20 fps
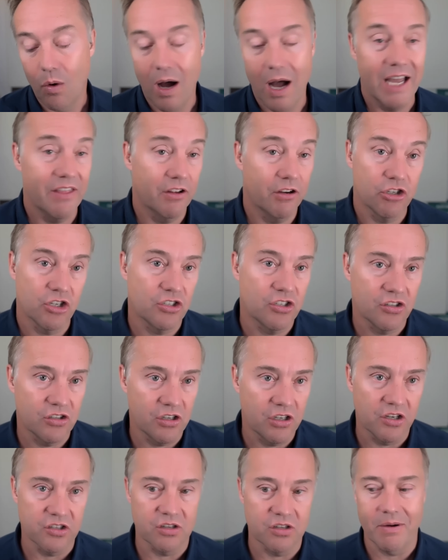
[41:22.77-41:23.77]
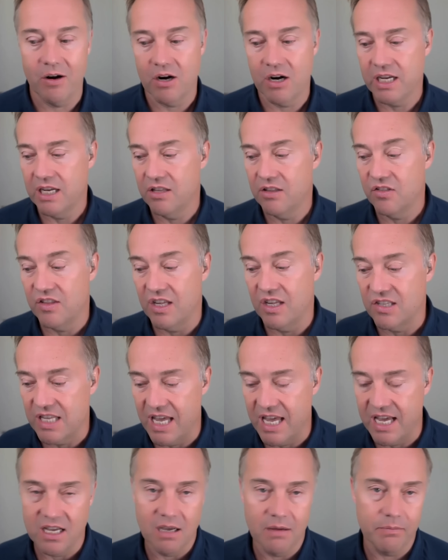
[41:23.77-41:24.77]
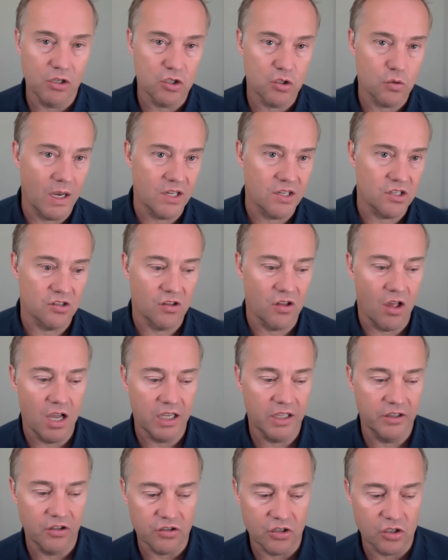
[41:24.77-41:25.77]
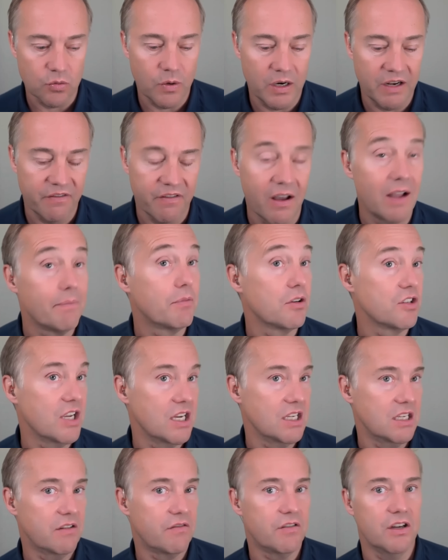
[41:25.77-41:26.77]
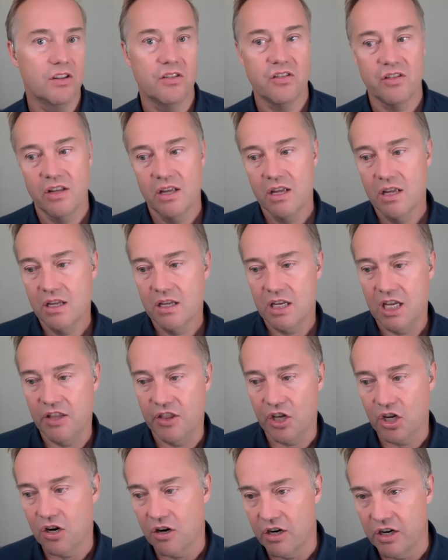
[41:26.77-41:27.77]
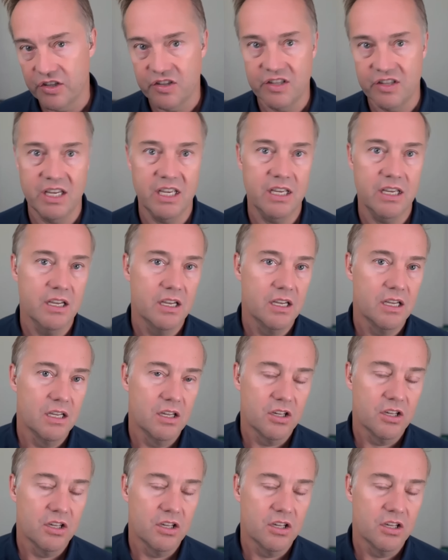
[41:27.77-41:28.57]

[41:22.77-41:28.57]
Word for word: Why? They're just as good as Americans. They stay at companies twice as long, and there's a 25% difference in the currency.